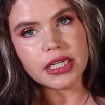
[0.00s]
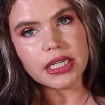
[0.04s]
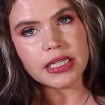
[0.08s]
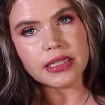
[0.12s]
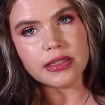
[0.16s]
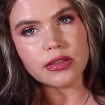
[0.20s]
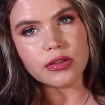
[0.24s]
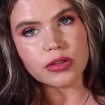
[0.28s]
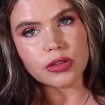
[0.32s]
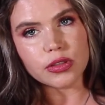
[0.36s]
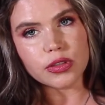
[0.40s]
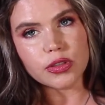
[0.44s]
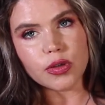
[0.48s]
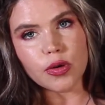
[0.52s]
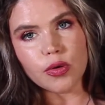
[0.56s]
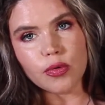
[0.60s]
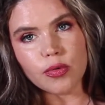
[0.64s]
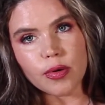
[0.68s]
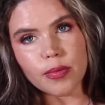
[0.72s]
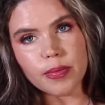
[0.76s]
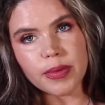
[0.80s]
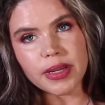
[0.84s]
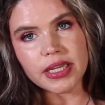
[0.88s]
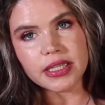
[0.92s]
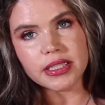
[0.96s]
It looks so
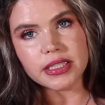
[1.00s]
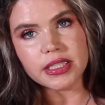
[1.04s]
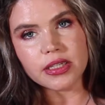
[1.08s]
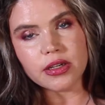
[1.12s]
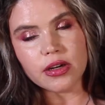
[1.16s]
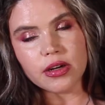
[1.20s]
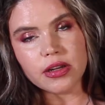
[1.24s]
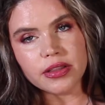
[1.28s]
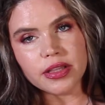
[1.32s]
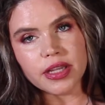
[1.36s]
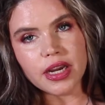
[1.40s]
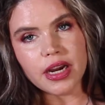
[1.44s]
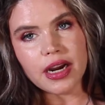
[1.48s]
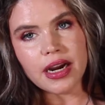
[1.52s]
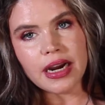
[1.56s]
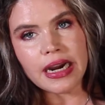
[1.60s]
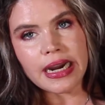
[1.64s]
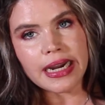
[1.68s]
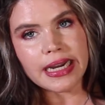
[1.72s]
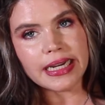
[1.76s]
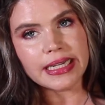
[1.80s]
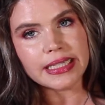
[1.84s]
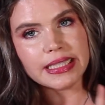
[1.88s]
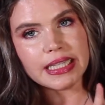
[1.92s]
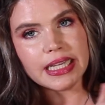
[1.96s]
romantic on the
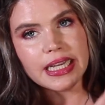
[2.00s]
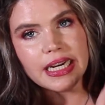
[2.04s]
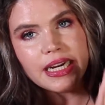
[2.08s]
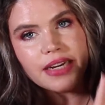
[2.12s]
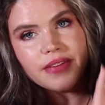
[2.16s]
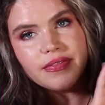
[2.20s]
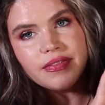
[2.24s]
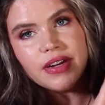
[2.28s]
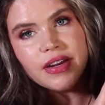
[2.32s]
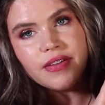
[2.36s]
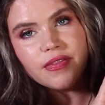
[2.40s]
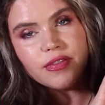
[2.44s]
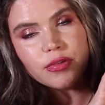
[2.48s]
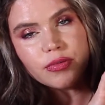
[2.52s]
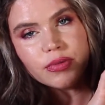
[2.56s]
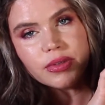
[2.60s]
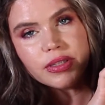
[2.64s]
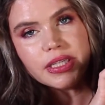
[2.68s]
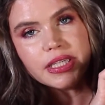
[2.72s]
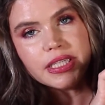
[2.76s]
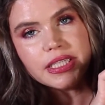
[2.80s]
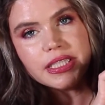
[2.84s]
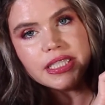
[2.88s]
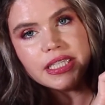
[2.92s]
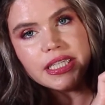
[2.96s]
eyes, and I've never
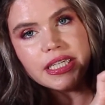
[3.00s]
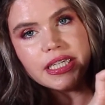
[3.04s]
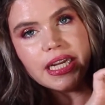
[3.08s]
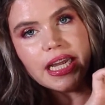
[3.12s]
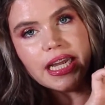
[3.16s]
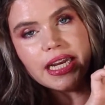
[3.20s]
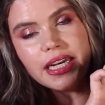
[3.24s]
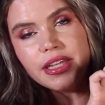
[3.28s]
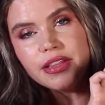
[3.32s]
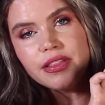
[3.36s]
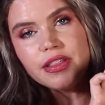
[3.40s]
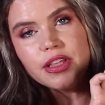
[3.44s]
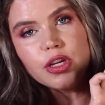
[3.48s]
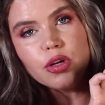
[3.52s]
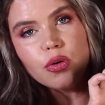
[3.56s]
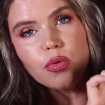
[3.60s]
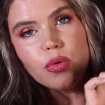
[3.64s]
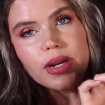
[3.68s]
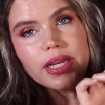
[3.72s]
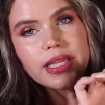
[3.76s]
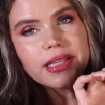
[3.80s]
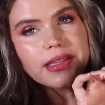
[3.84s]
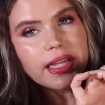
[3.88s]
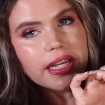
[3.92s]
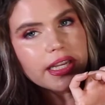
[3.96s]
really seen anything
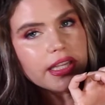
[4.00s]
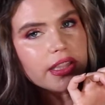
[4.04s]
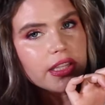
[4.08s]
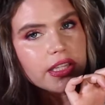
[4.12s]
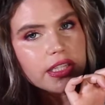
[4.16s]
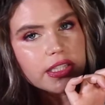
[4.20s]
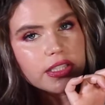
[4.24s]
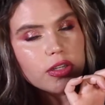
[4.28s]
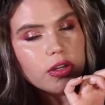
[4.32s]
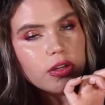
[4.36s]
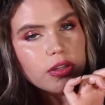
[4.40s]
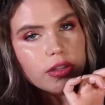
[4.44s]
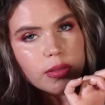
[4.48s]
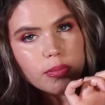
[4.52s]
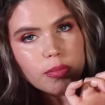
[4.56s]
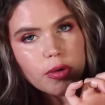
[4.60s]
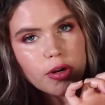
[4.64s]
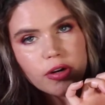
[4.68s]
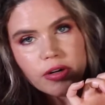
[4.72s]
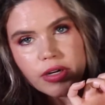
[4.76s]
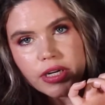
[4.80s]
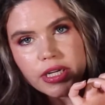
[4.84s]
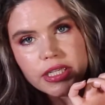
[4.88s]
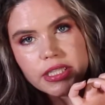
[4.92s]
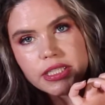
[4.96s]
quite like this on the
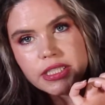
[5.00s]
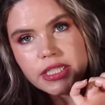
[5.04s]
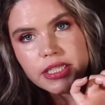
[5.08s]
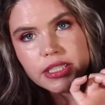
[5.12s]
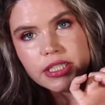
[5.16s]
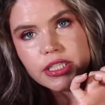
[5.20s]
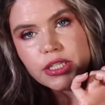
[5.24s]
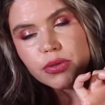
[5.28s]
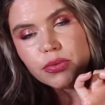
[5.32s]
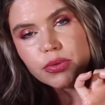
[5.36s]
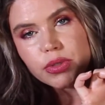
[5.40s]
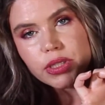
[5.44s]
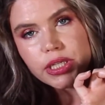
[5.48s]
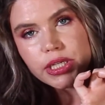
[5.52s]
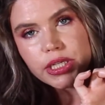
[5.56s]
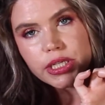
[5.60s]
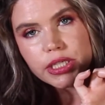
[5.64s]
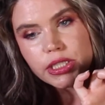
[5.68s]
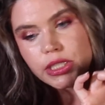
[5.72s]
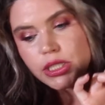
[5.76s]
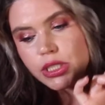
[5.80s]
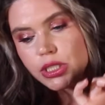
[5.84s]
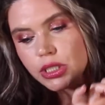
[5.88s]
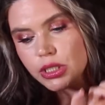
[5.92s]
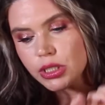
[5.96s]
market since it
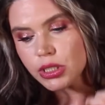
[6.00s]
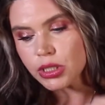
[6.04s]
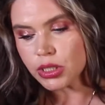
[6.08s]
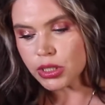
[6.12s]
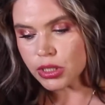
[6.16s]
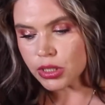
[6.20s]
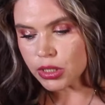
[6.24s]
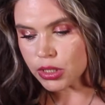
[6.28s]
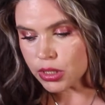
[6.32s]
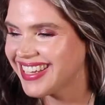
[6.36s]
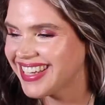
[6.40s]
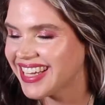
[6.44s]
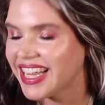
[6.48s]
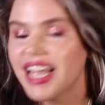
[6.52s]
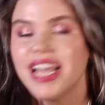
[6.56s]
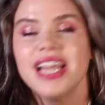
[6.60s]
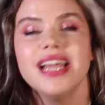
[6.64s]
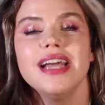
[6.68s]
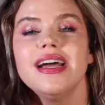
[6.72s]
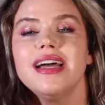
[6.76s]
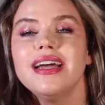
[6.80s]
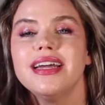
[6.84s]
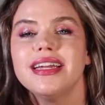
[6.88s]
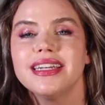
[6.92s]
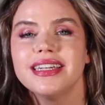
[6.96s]
released.
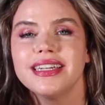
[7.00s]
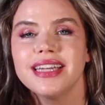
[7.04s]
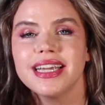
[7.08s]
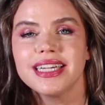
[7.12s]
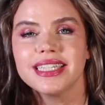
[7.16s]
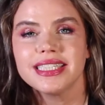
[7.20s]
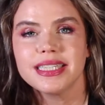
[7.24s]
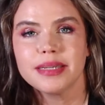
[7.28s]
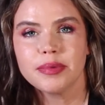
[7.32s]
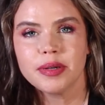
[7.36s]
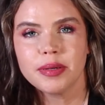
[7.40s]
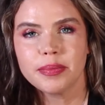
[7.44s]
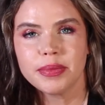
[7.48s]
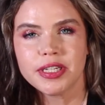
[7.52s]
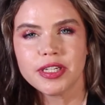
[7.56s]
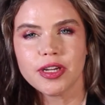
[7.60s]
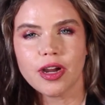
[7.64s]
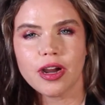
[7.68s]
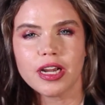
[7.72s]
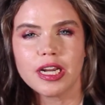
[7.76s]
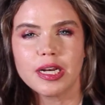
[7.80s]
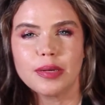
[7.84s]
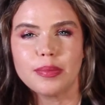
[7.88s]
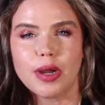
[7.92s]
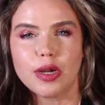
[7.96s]
Next, I'm going to be
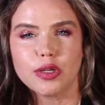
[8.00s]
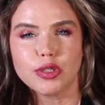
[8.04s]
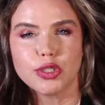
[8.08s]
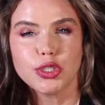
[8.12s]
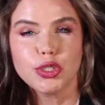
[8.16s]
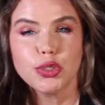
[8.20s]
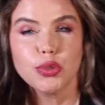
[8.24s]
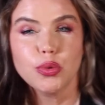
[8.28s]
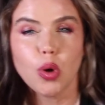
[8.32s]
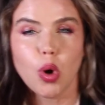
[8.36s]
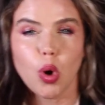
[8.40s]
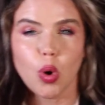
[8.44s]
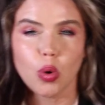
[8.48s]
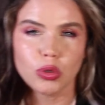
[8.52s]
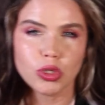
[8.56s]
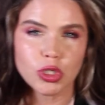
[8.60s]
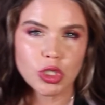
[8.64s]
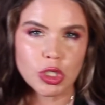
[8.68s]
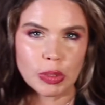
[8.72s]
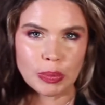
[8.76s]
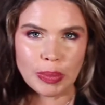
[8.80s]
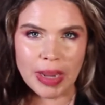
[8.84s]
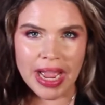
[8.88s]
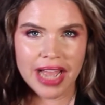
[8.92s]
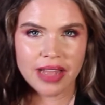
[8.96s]
talking about 2
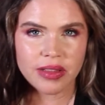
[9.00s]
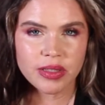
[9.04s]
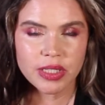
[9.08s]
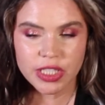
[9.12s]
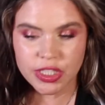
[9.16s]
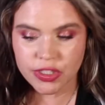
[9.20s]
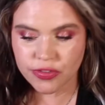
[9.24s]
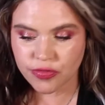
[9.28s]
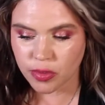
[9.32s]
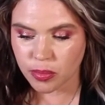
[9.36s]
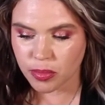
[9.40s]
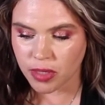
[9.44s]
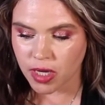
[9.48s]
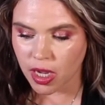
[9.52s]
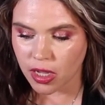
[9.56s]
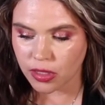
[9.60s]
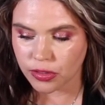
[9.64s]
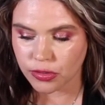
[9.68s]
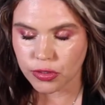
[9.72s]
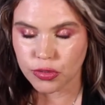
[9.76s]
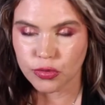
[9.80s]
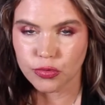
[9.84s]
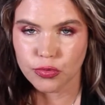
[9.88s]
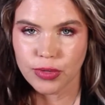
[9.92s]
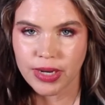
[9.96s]
older palettes from
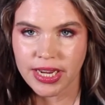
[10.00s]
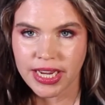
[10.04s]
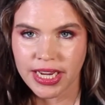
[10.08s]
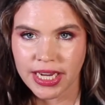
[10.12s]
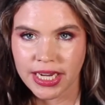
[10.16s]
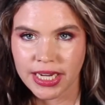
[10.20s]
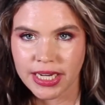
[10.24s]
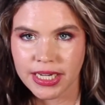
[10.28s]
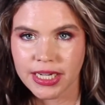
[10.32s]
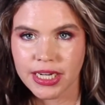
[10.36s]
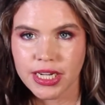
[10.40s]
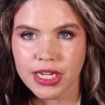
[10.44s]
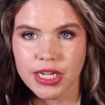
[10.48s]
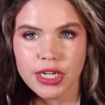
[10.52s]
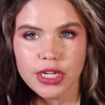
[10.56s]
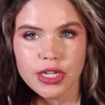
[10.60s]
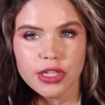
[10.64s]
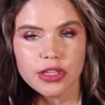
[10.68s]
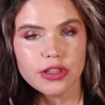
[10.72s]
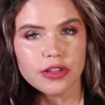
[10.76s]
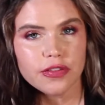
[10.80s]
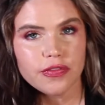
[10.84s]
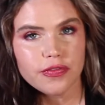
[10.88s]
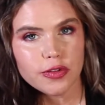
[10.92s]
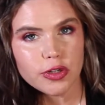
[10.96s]
Colored Raine.
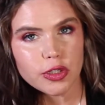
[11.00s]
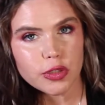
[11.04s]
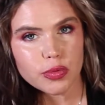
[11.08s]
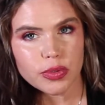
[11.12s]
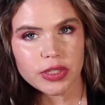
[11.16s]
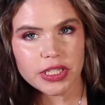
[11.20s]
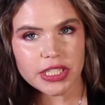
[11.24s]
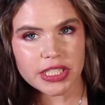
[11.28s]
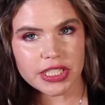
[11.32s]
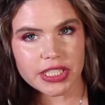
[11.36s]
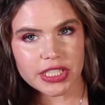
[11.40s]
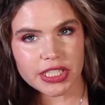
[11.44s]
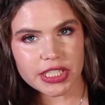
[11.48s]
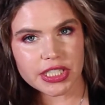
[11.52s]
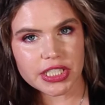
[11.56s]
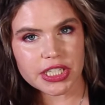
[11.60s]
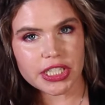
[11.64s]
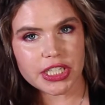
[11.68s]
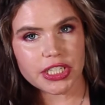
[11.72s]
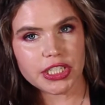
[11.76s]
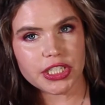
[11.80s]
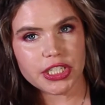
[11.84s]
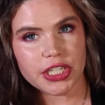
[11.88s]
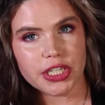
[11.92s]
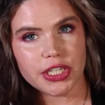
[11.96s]
The first one is
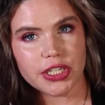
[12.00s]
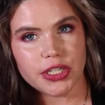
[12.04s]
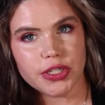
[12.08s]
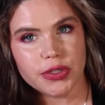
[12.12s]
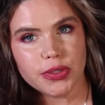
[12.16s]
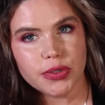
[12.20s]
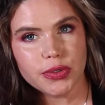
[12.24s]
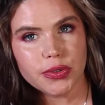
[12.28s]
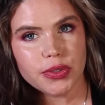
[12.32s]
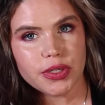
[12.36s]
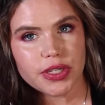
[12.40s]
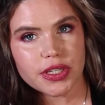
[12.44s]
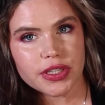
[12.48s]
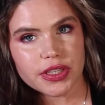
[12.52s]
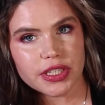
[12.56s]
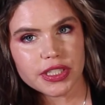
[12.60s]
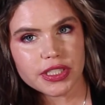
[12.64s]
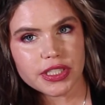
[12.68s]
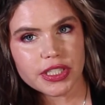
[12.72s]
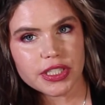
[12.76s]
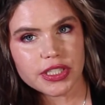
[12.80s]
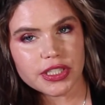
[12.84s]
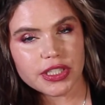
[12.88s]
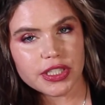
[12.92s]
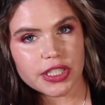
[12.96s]
discontinued.
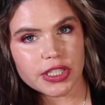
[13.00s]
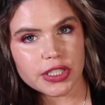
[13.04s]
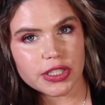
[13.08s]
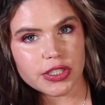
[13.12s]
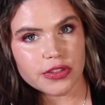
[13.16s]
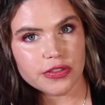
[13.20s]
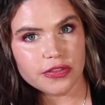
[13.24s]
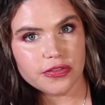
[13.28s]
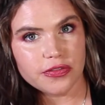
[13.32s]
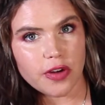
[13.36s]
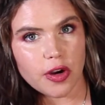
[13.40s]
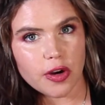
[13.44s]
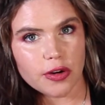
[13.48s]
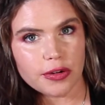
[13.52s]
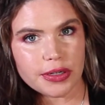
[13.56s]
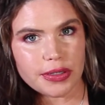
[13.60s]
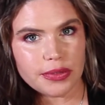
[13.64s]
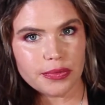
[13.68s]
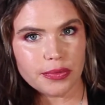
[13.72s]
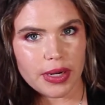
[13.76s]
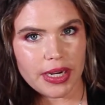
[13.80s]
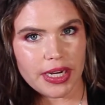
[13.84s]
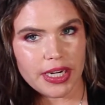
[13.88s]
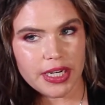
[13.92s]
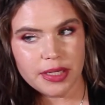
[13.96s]
This is the Safari
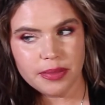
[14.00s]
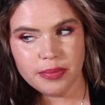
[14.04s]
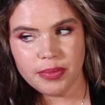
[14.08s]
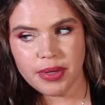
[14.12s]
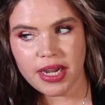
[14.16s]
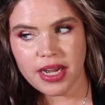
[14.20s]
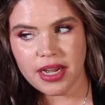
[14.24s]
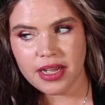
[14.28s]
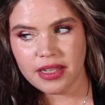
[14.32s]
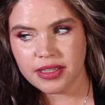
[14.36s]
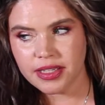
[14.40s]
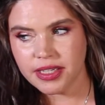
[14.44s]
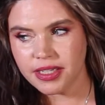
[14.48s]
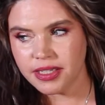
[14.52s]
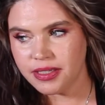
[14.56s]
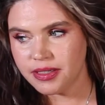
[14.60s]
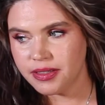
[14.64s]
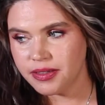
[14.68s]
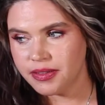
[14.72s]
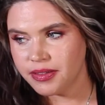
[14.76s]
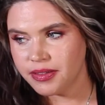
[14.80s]
Raine palette,